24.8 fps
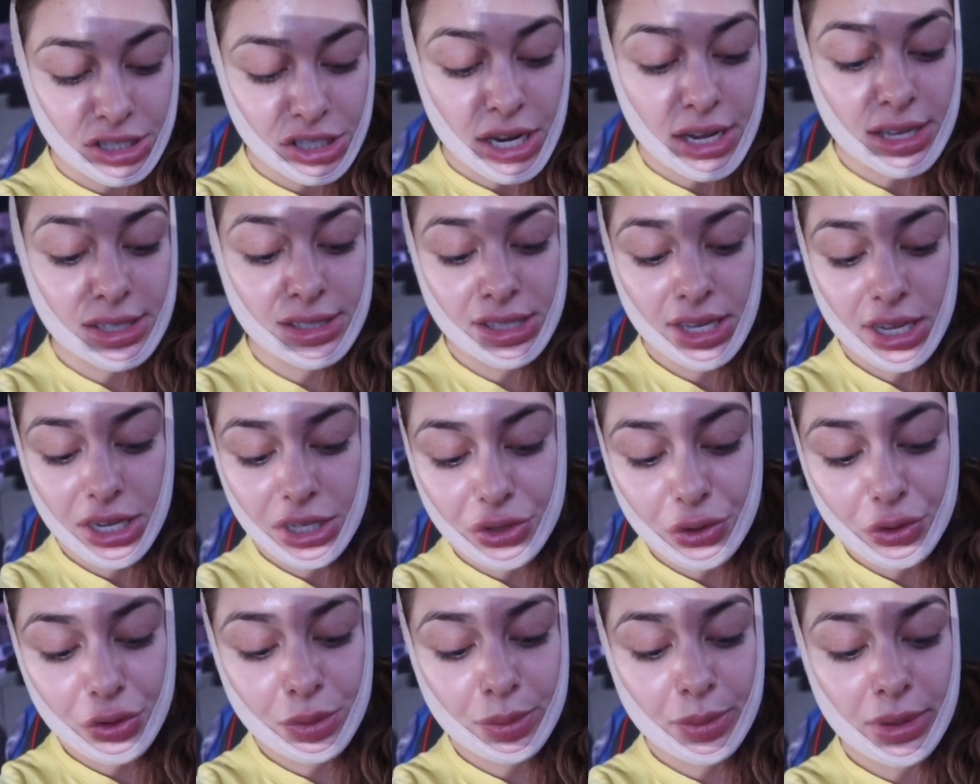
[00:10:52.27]
I
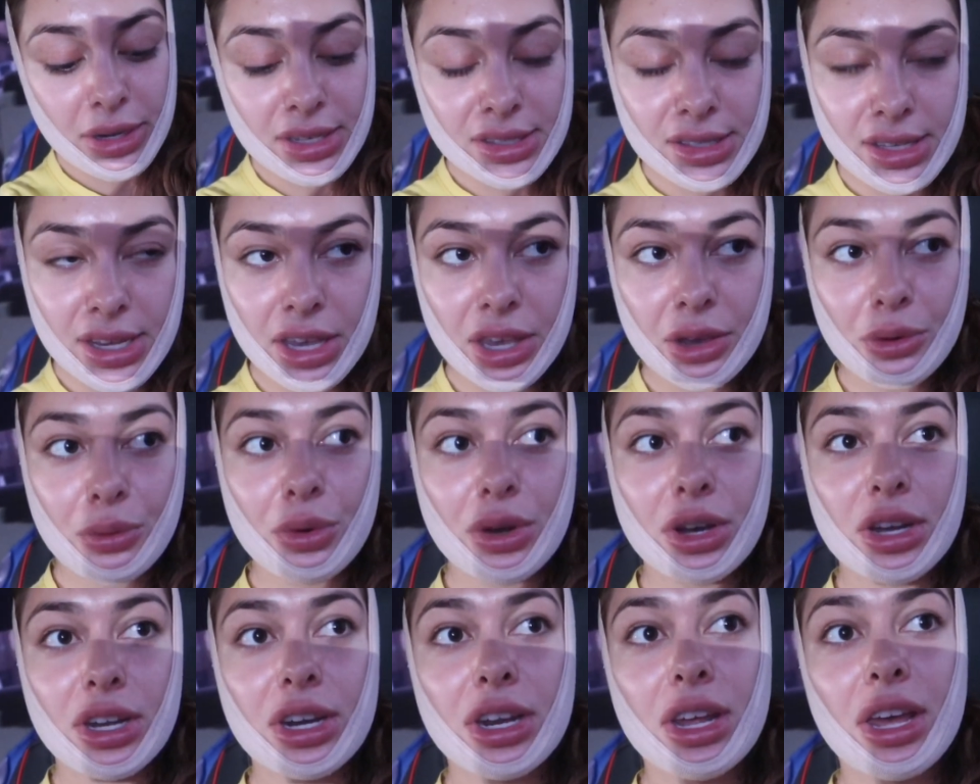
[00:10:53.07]
scheduled my second
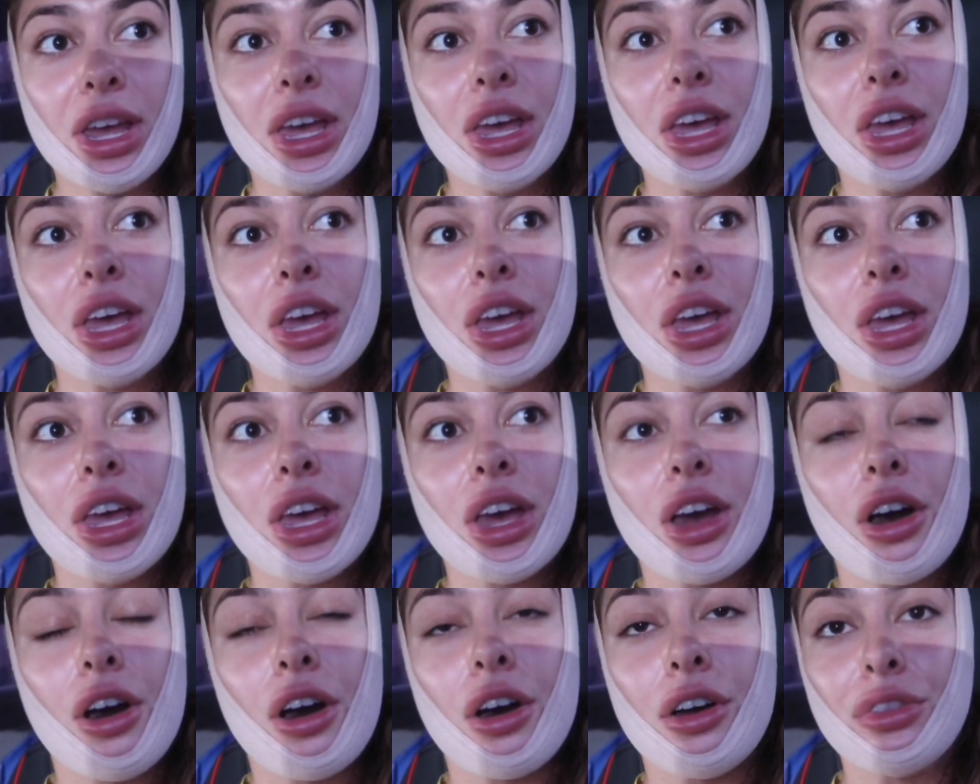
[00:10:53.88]
one
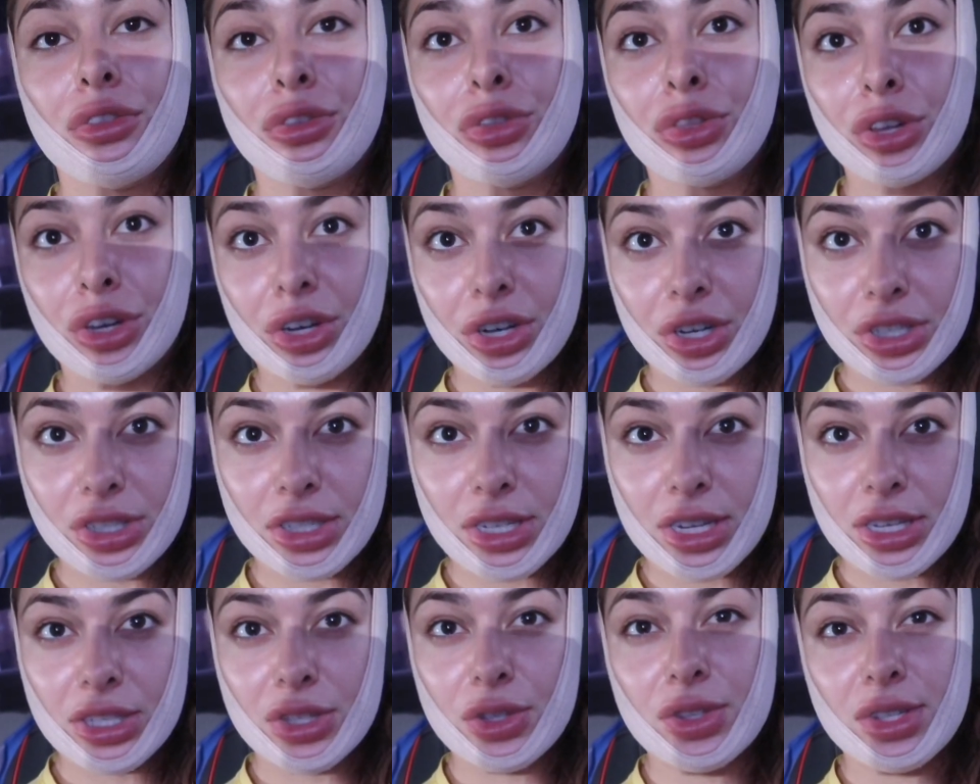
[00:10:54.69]
on
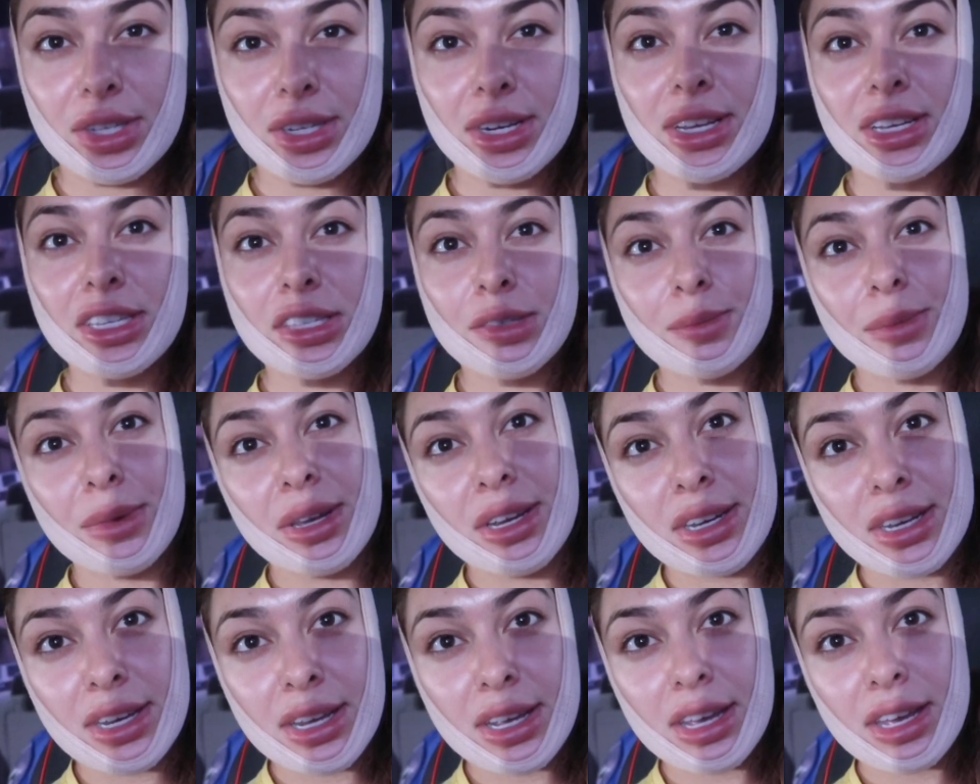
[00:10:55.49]
Thursday. So today's
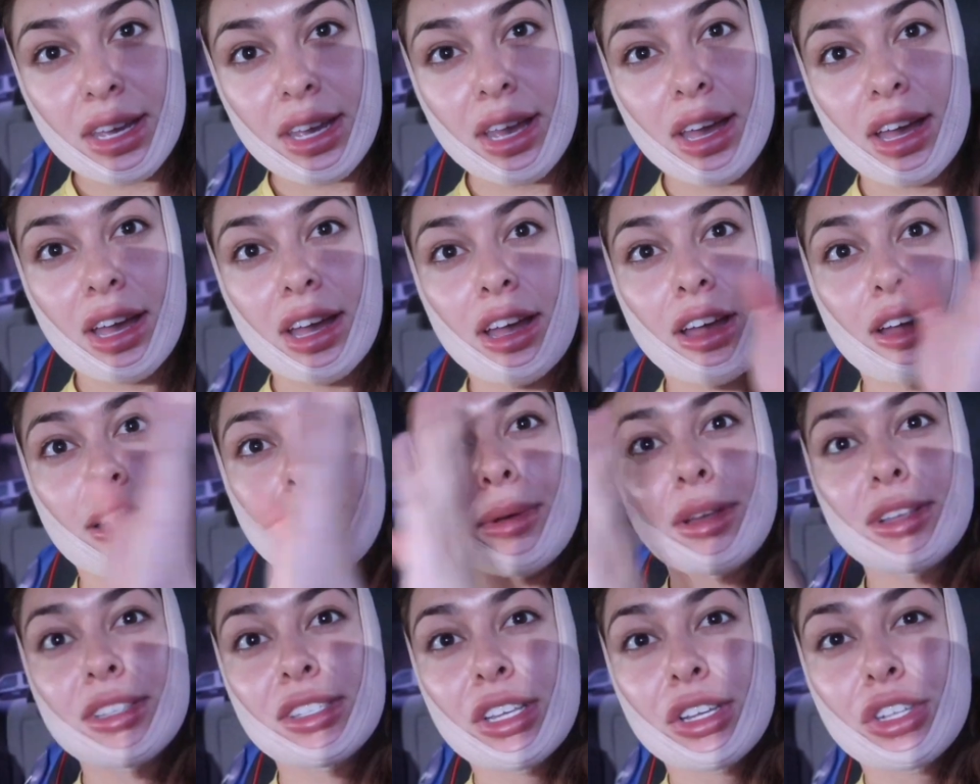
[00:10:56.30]
Monday. Um,
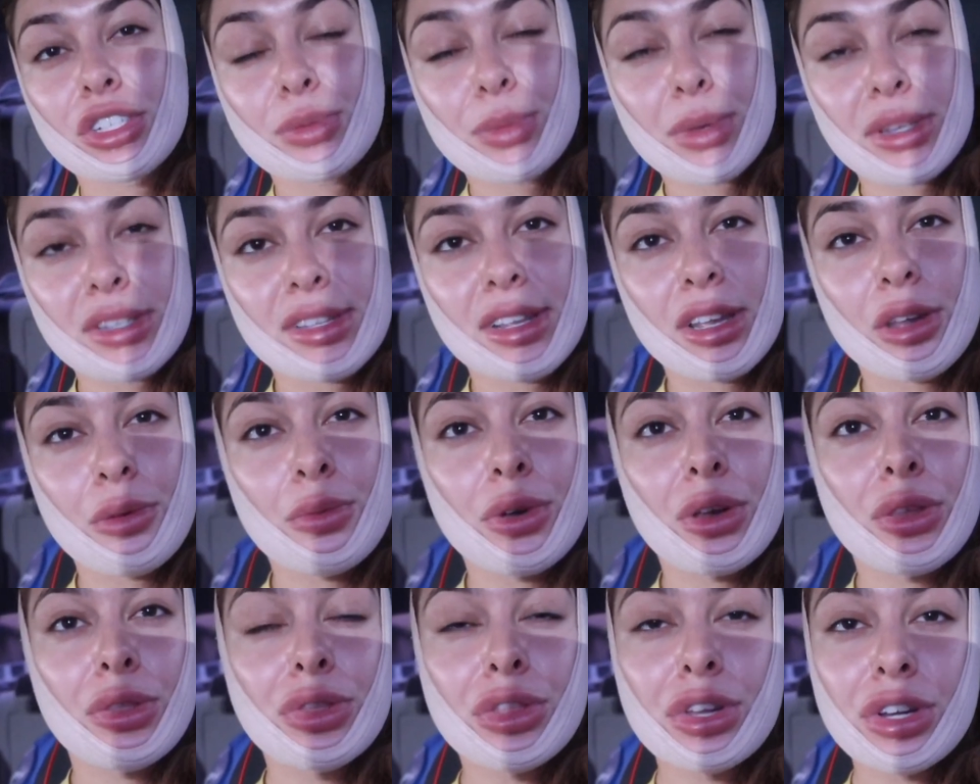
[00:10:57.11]
I scheduled my second
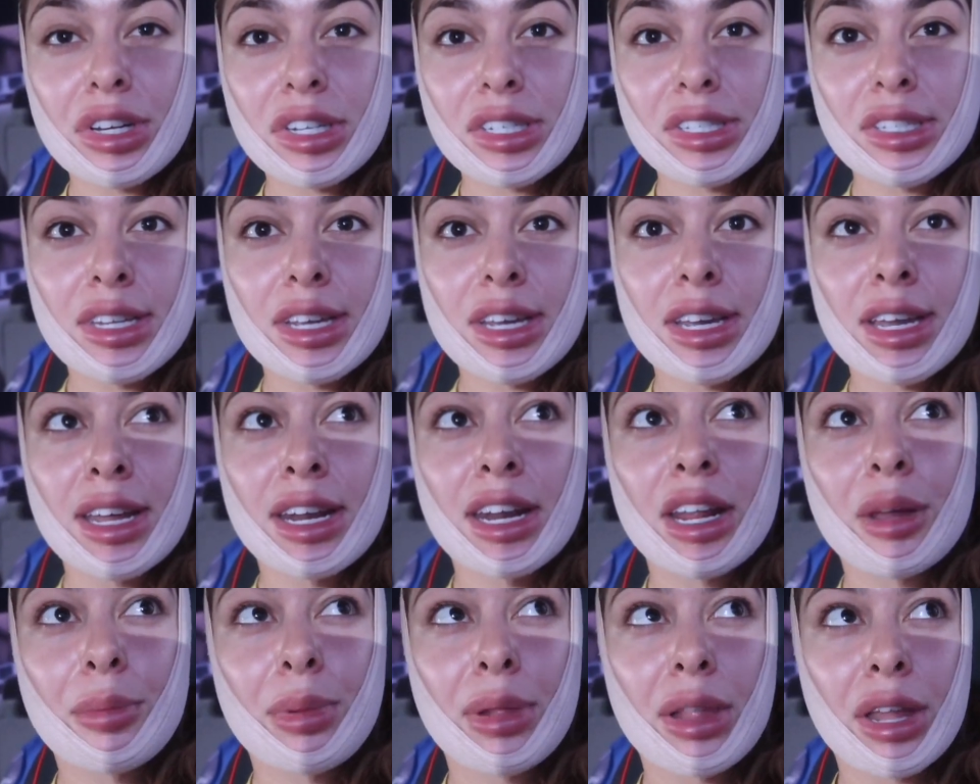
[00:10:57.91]
one on Thursday
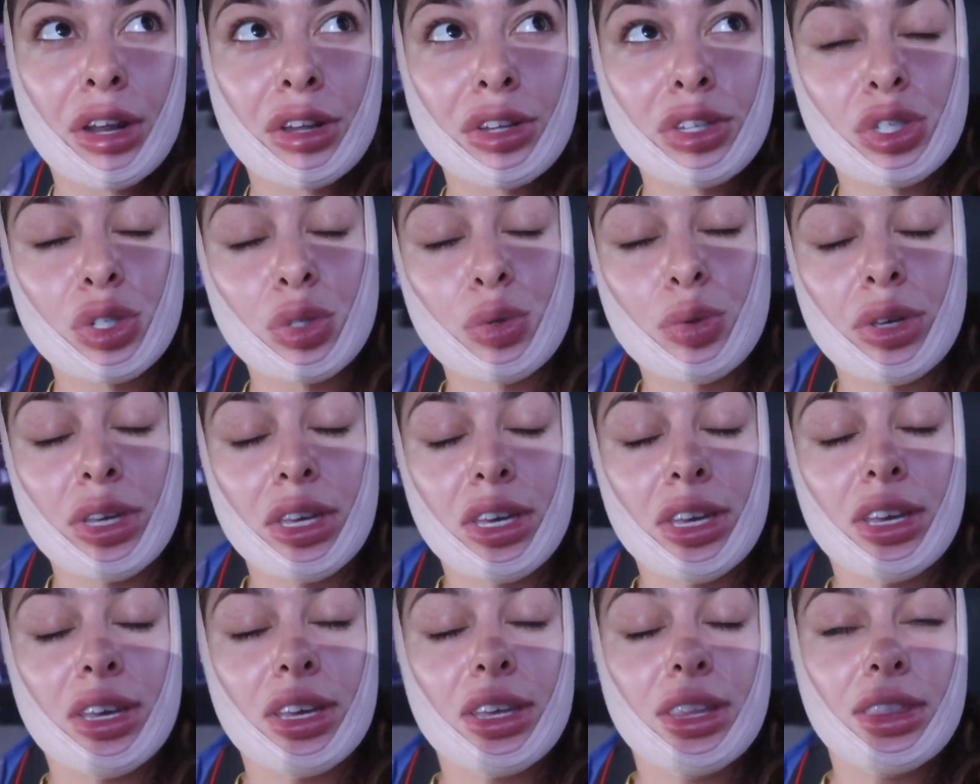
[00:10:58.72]
and I plan on
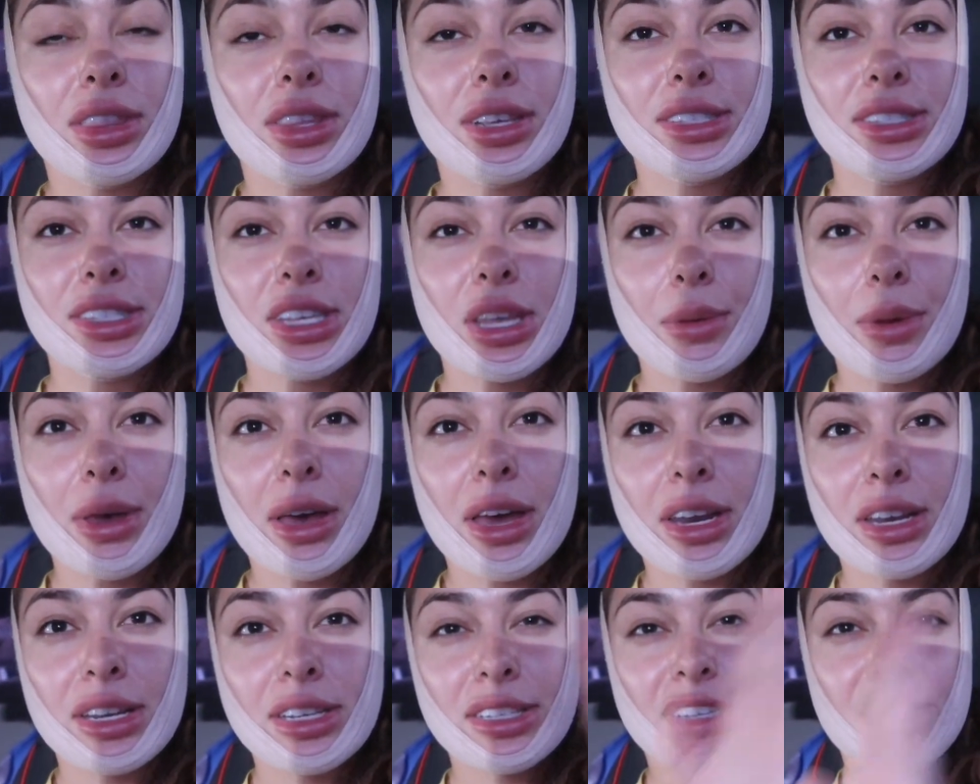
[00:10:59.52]
doing the same
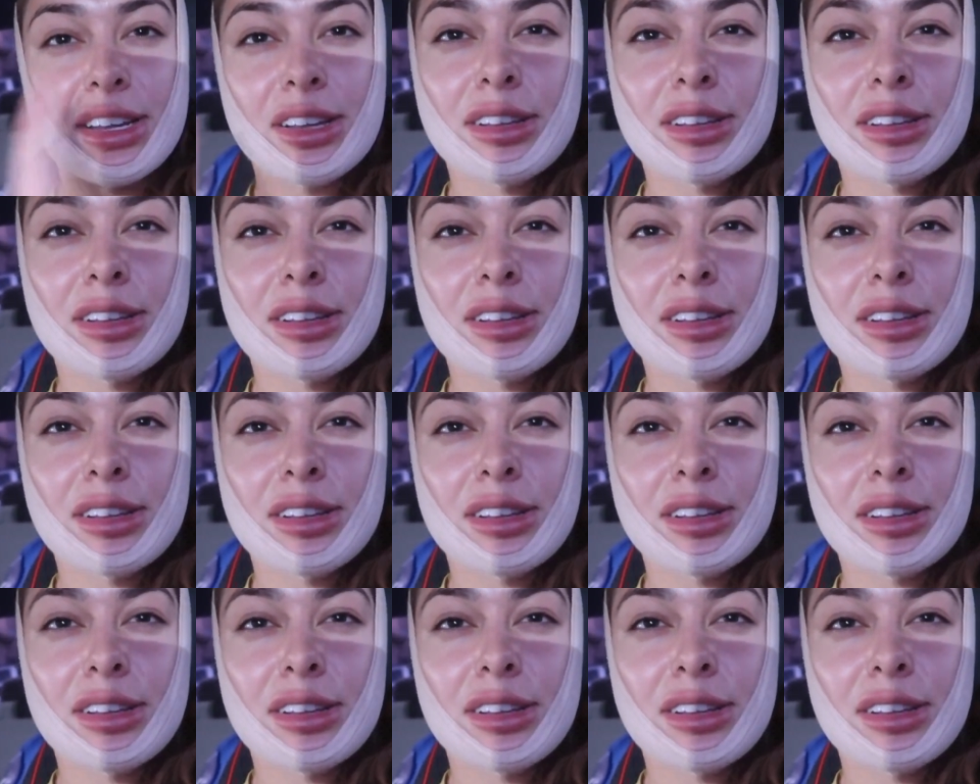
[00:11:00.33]
kind of